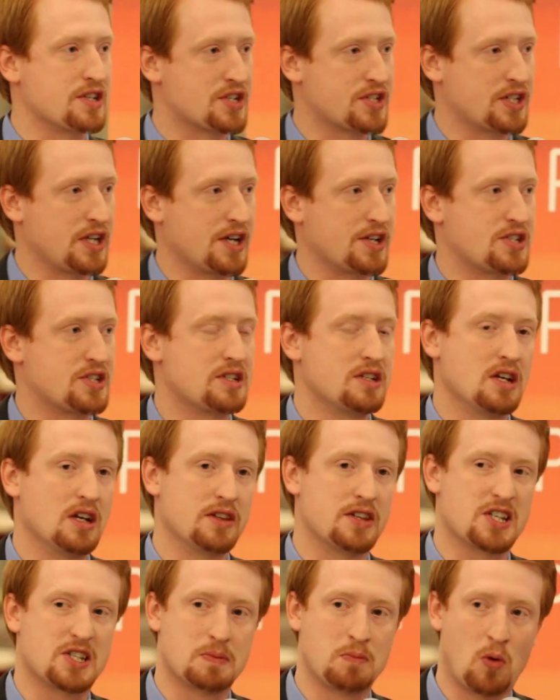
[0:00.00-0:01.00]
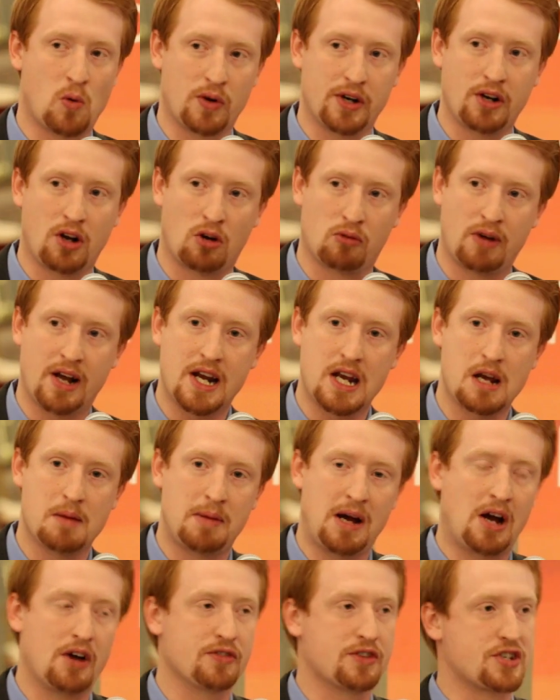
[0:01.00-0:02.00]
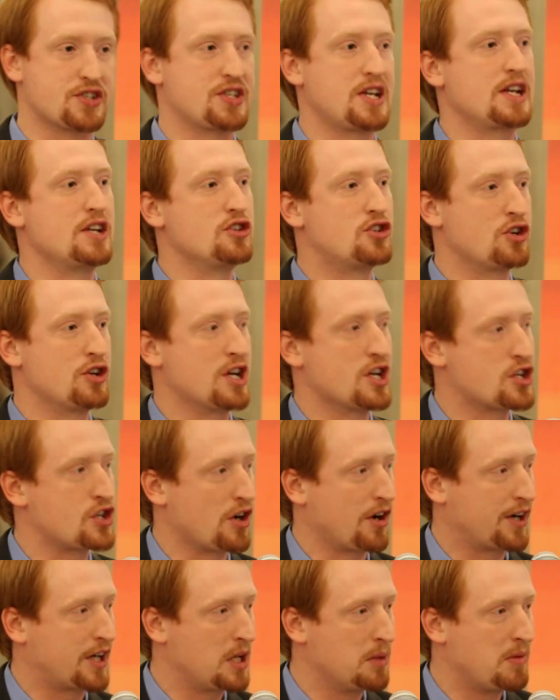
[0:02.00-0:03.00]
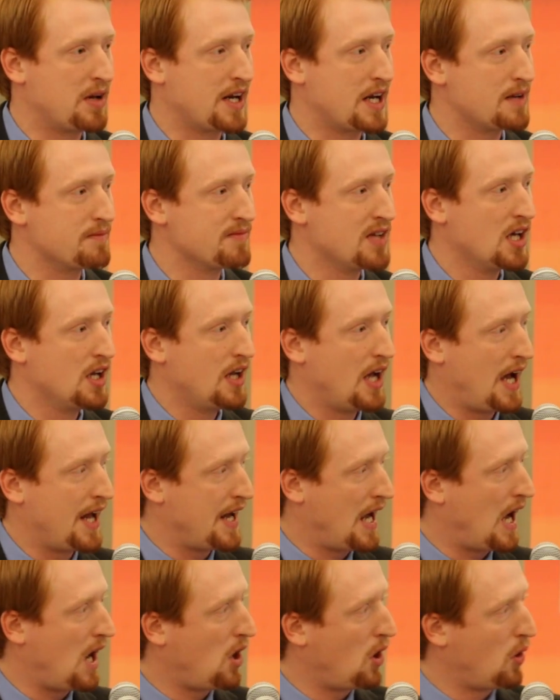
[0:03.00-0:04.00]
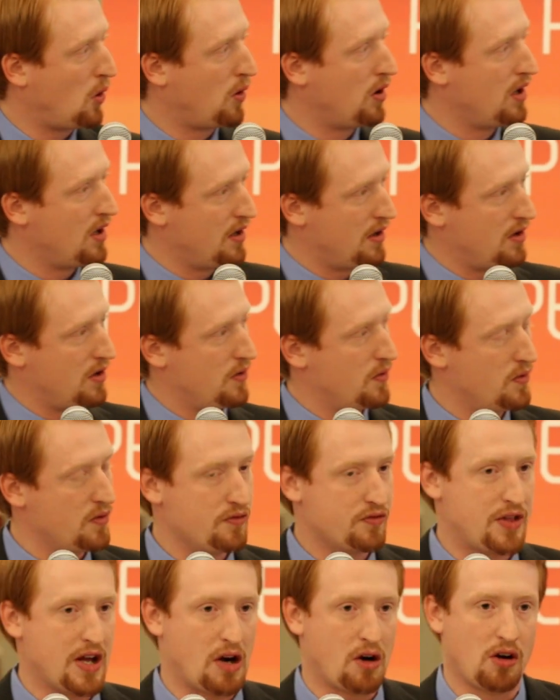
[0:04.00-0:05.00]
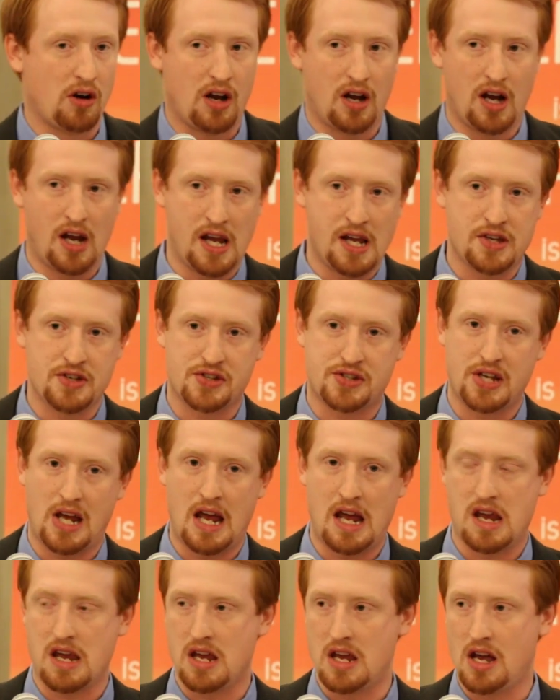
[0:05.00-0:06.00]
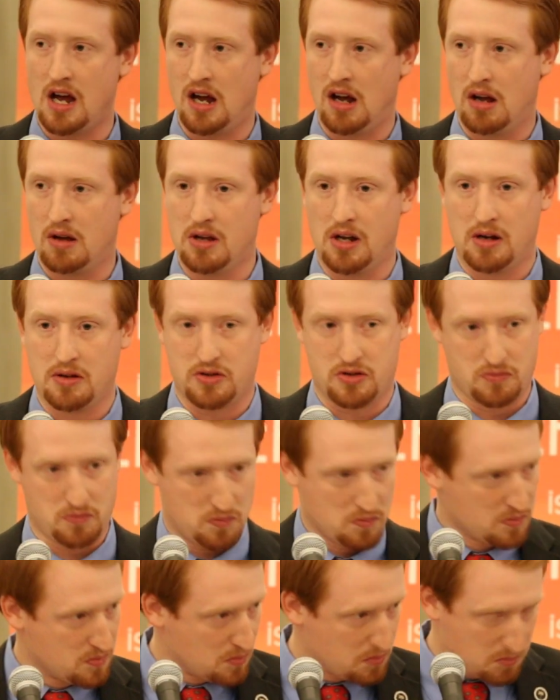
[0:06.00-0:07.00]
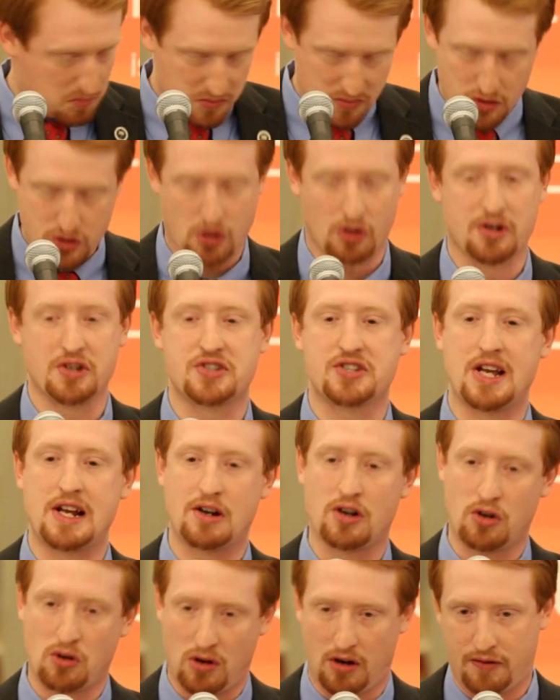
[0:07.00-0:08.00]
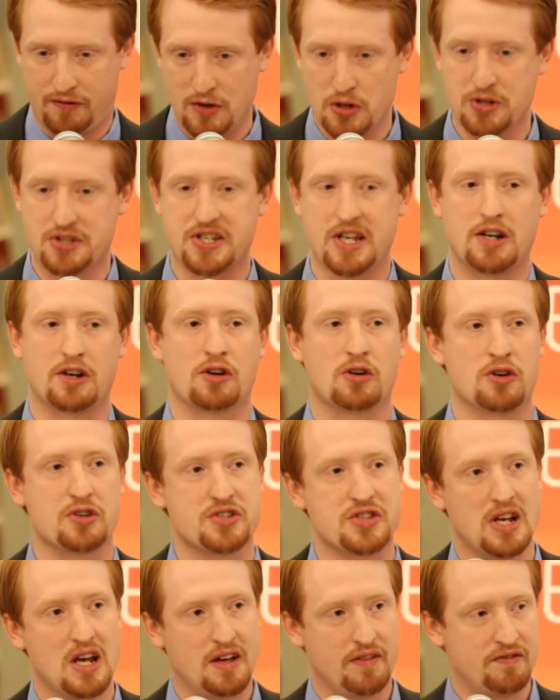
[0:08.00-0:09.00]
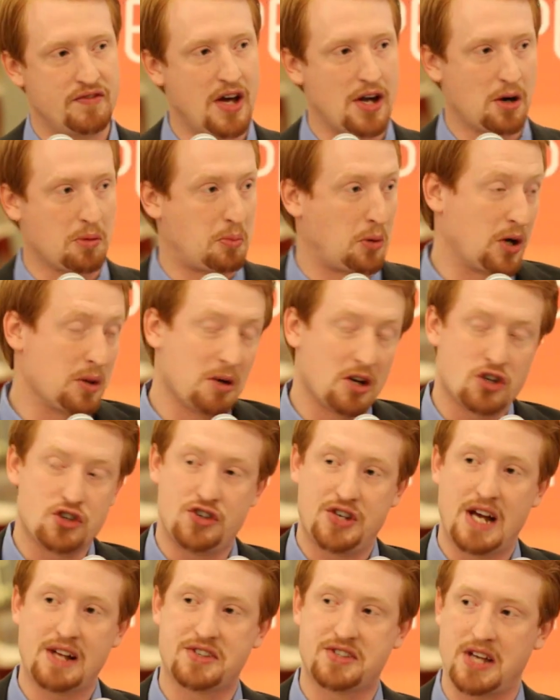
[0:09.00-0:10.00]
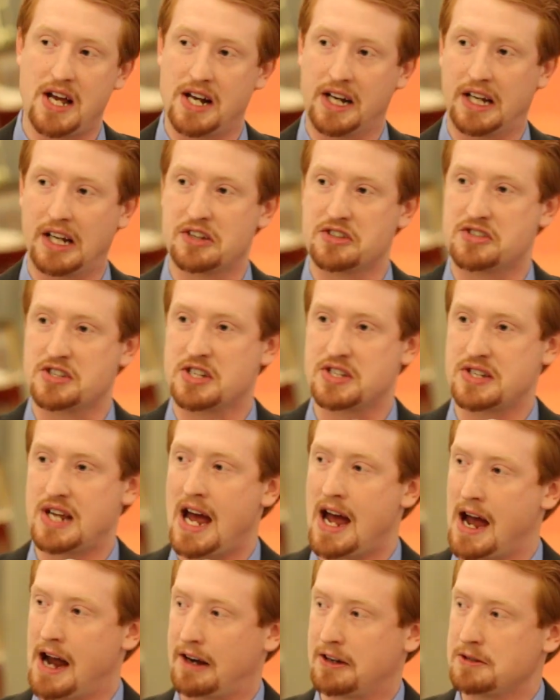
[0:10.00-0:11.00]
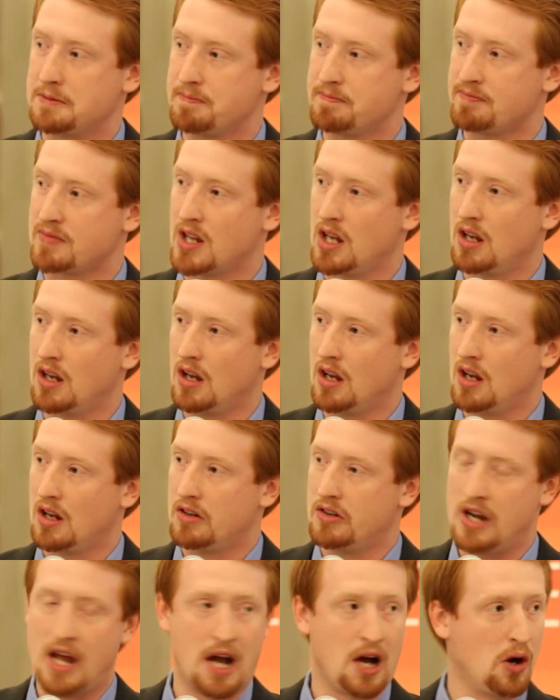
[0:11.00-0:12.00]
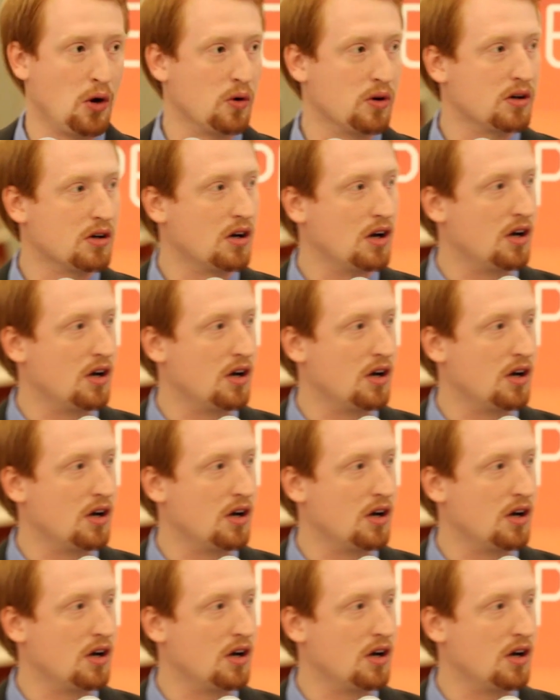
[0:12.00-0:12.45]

discussed this morning already about the Senate Judiciary Committee and how there is a certain senator or a few senators that are pretty much dead set against this act. Now,